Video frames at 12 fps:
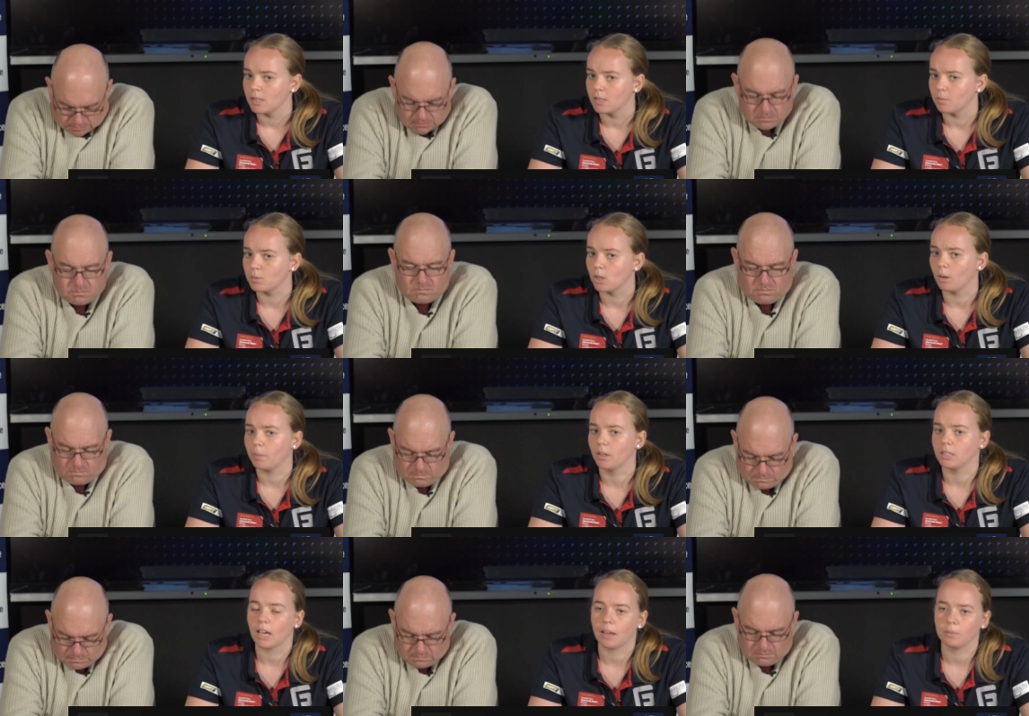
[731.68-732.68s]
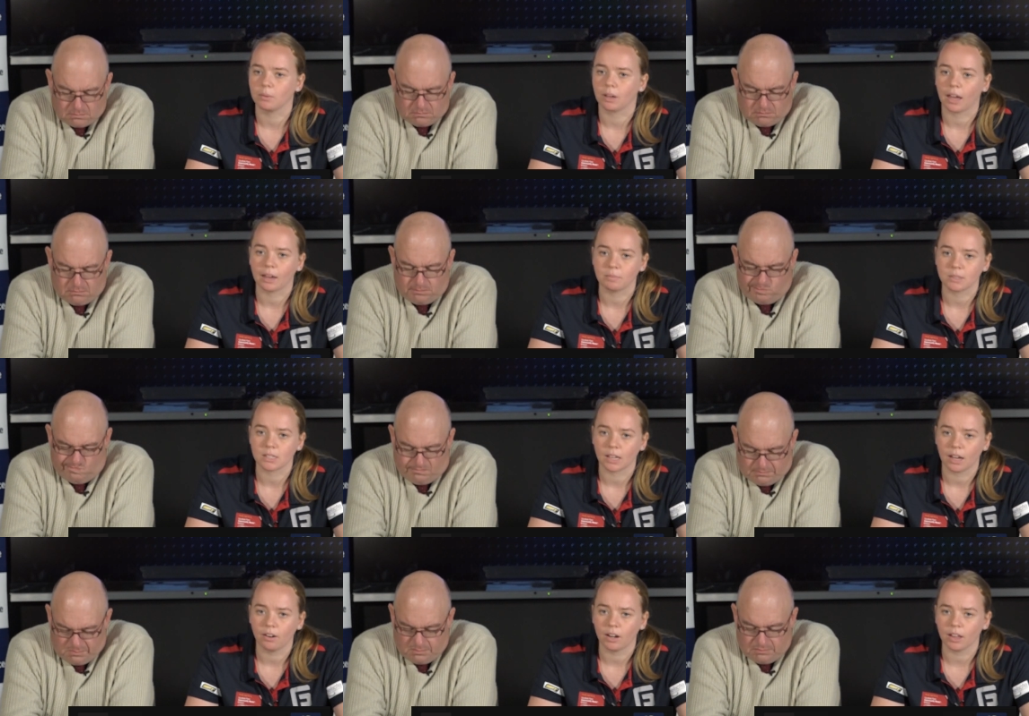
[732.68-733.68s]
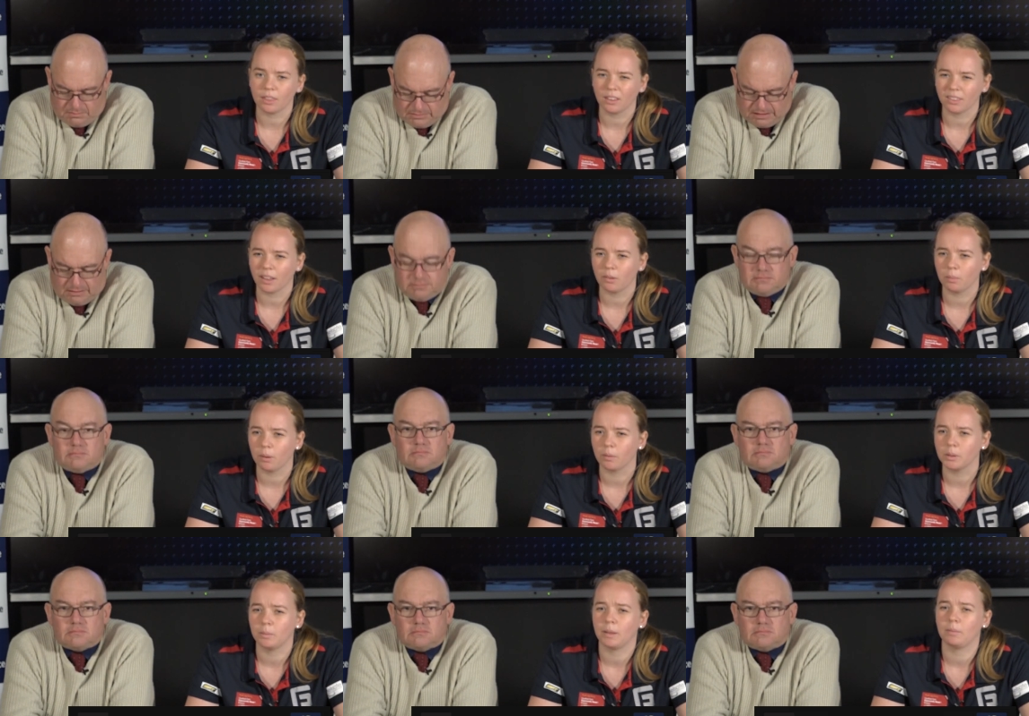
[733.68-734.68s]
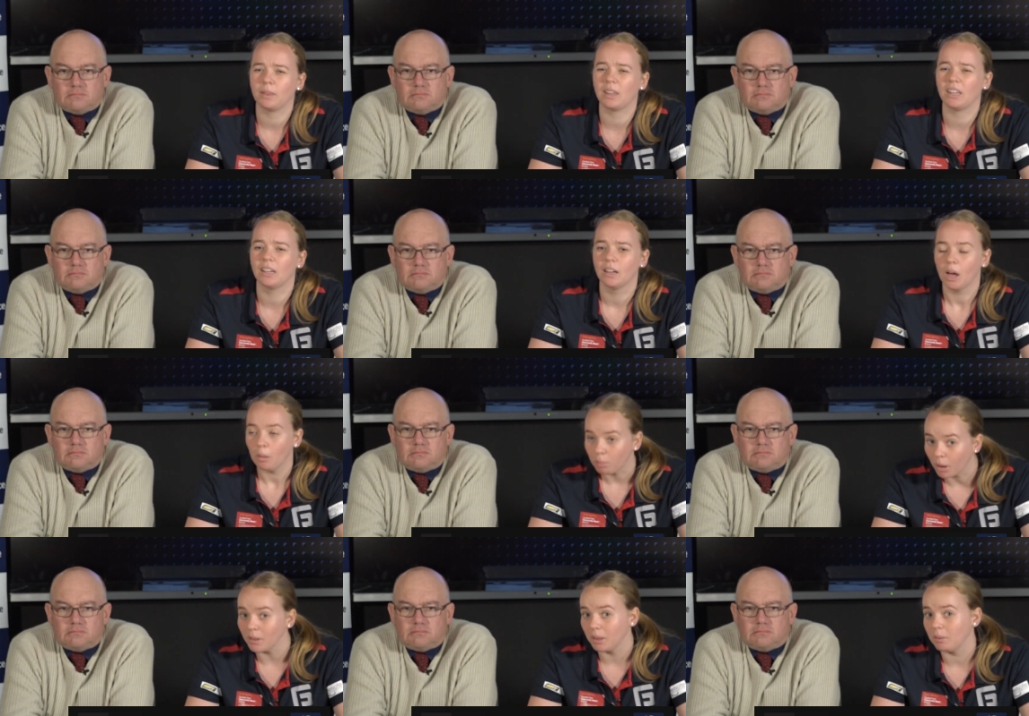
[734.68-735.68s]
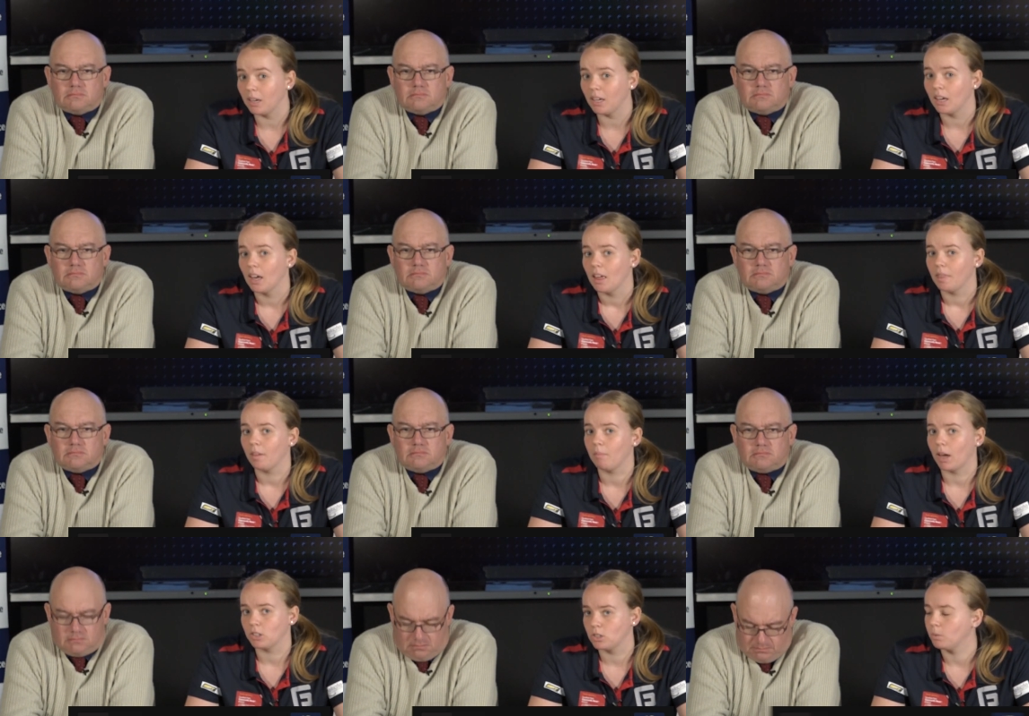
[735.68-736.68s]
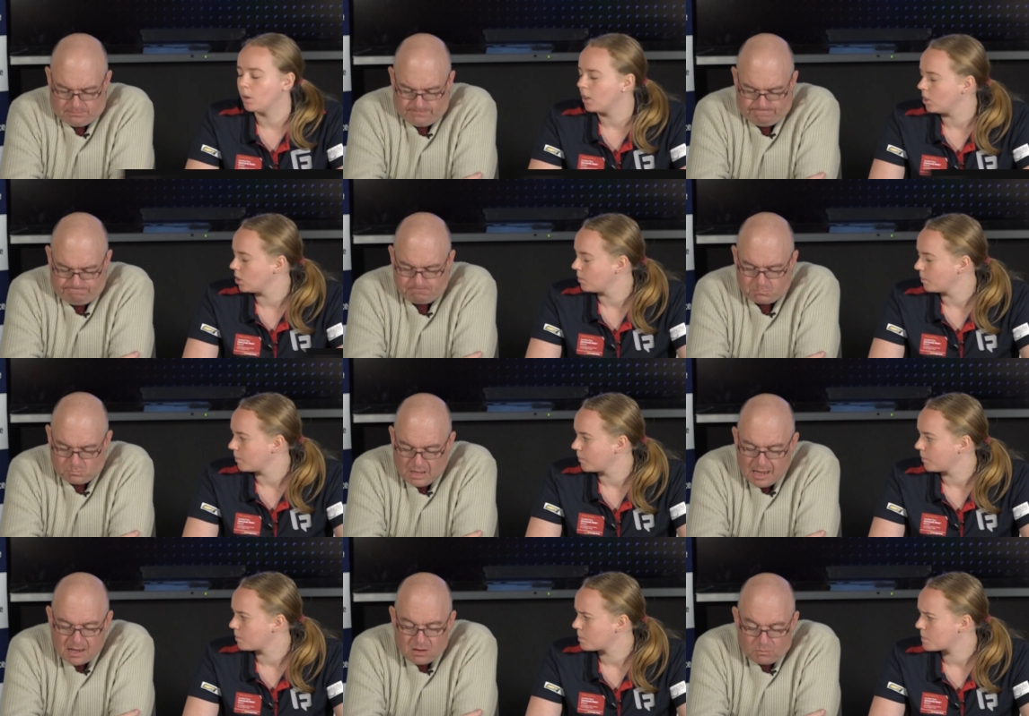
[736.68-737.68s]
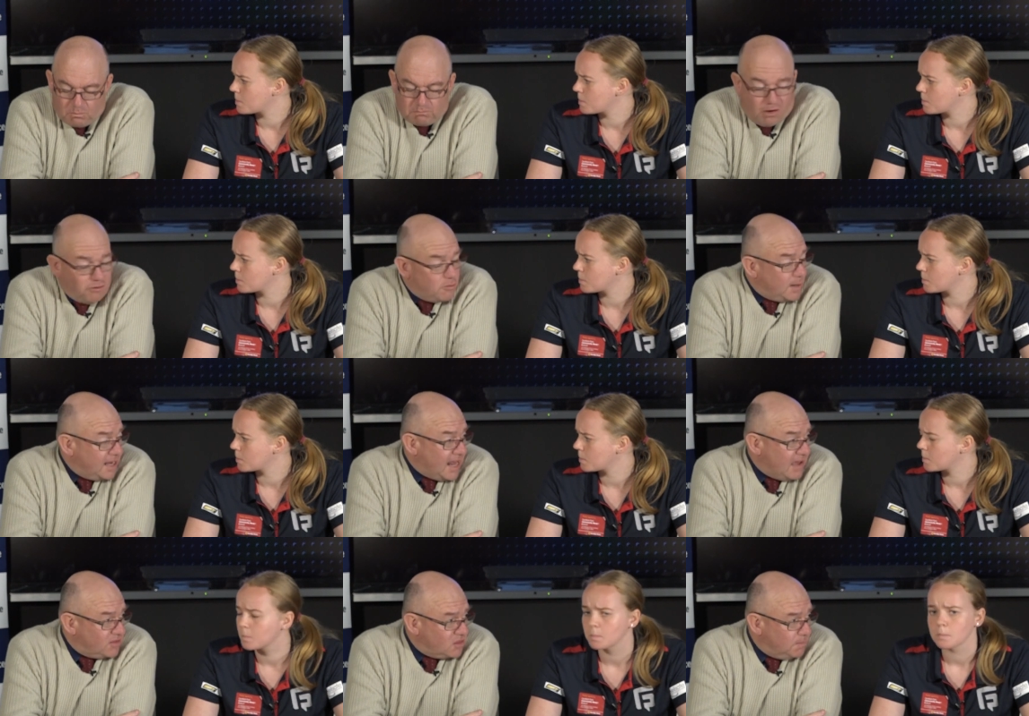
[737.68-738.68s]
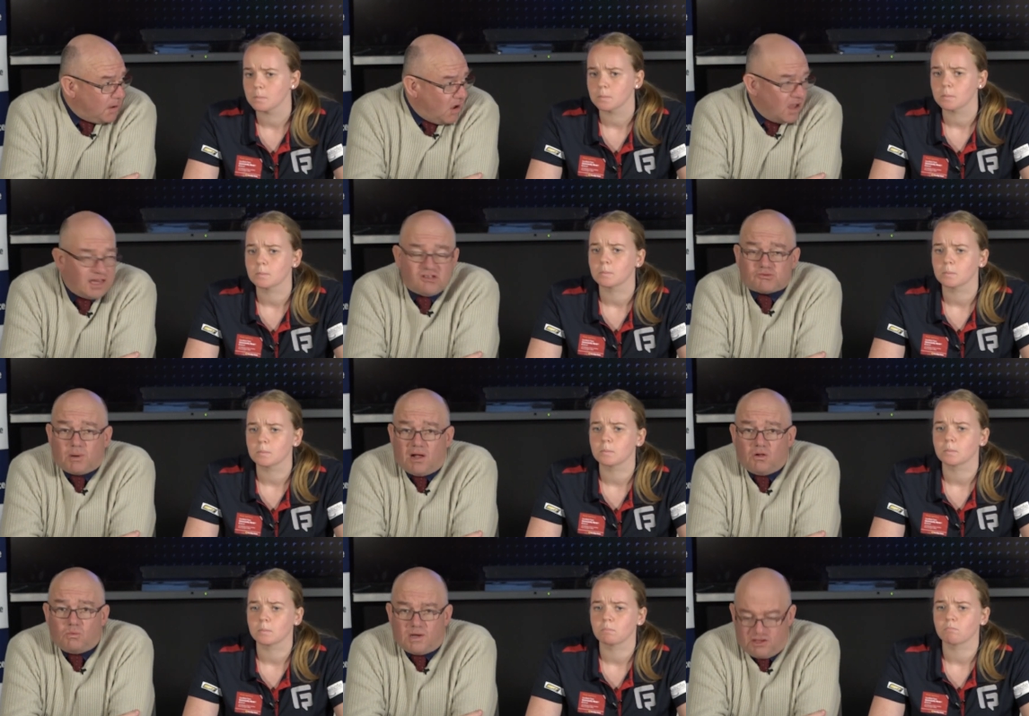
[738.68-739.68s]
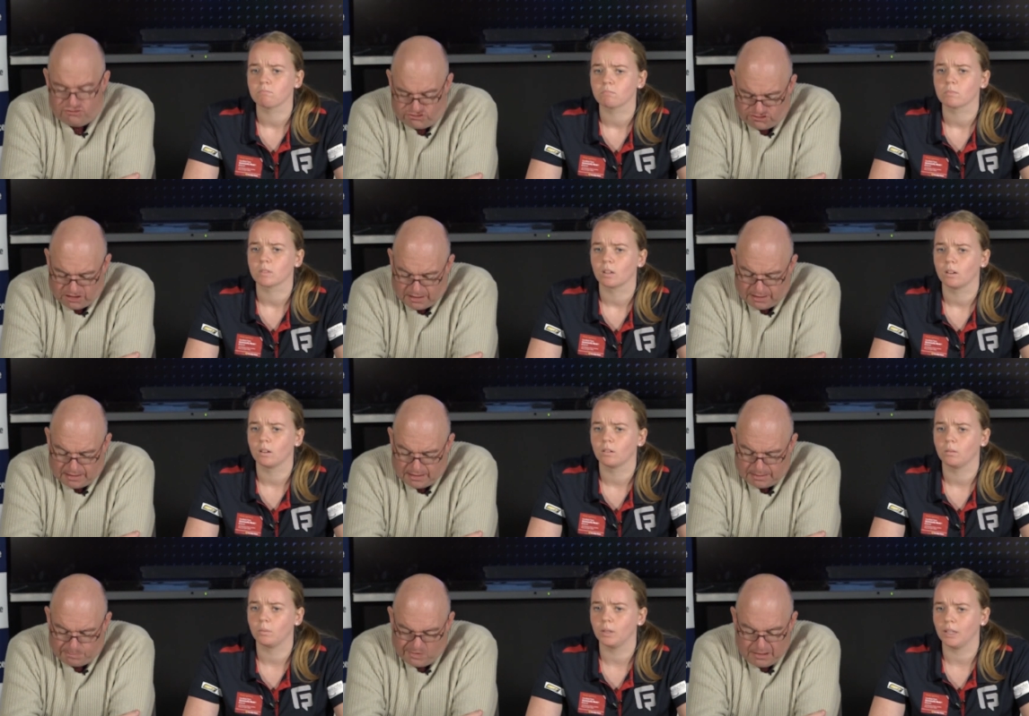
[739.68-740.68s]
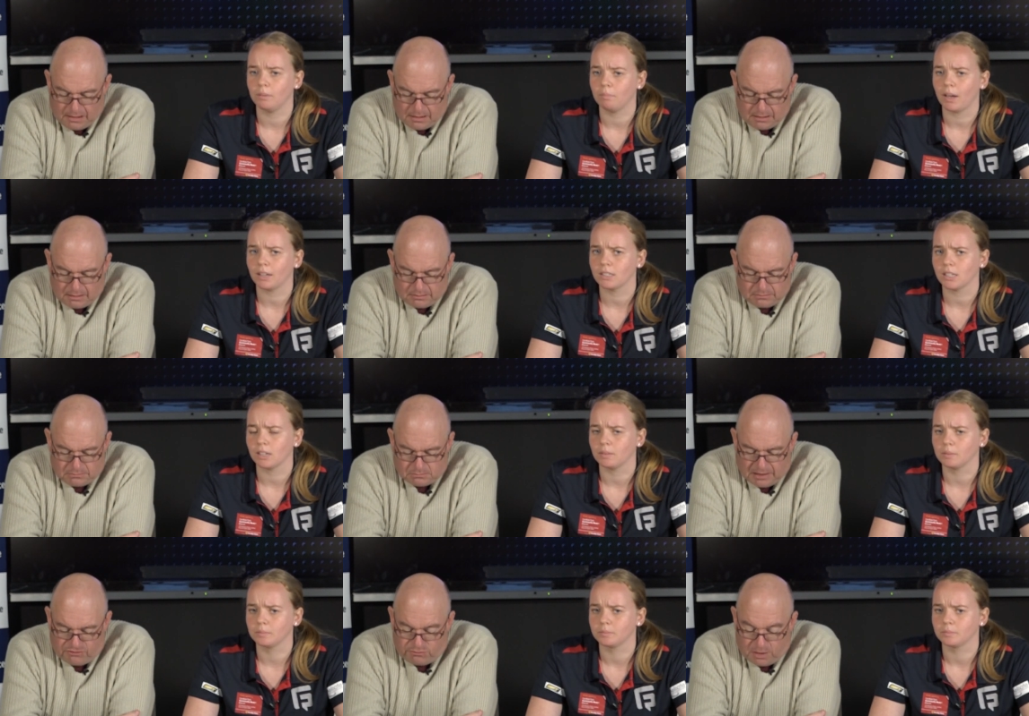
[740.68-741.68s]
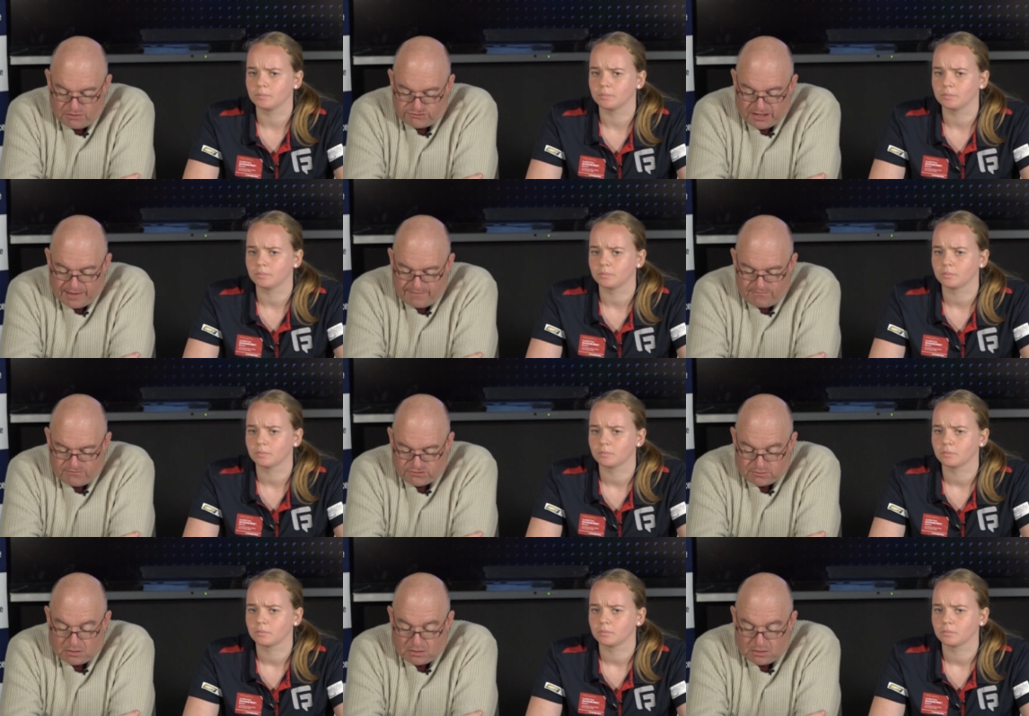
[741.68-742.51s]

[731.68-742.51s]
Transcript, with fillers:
Speaker 1: some top of the table games there, and I think yes. that will probably be the probably be the match to watch.
Speaker 2: Mm. Murrumbeena having the bye as well, which um, will impact it. Which which gives